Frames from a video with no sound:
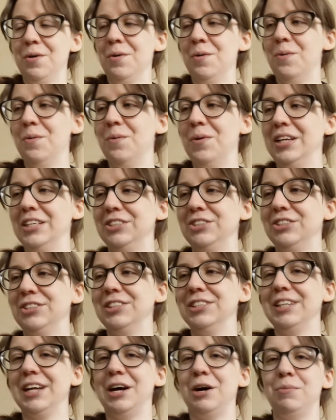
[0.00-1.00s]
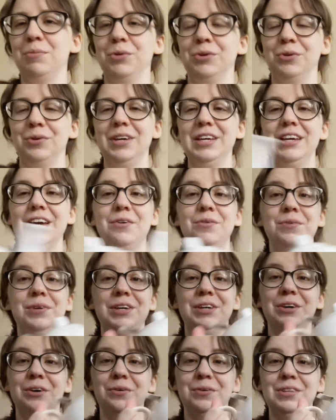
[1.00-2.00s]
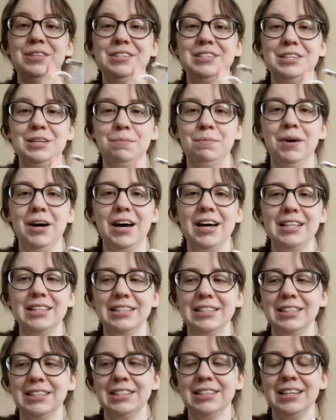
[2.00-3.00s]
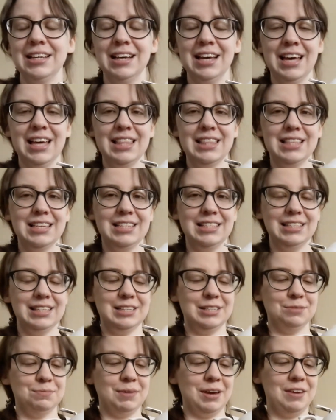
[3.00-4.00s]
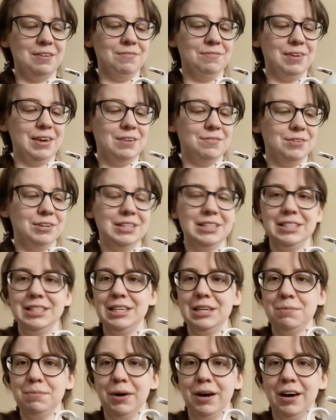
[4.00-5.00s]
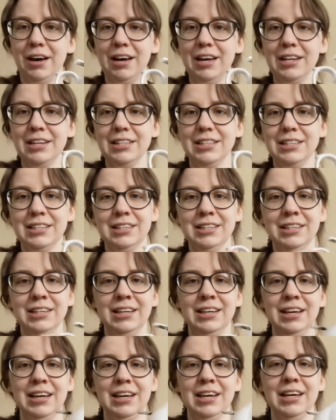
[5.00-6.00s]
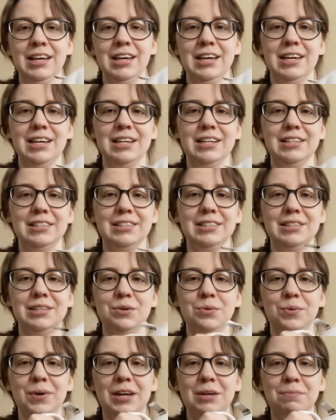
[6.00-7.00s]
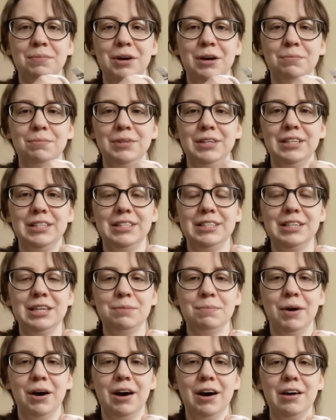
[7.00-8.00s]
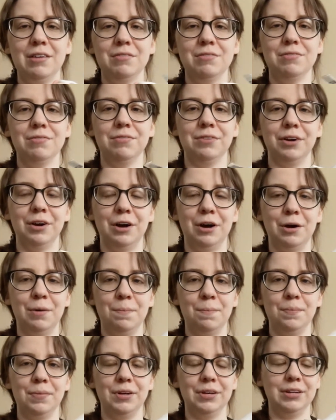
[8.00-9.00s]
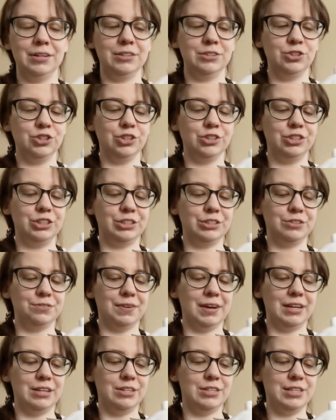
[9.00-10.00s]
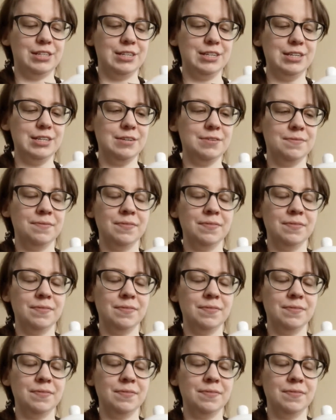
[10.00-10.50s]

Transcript: Western style brewing, we go with teapots. This is my favorite teapot. It is the white pumpkin teapot from Churchill's Fine Tea.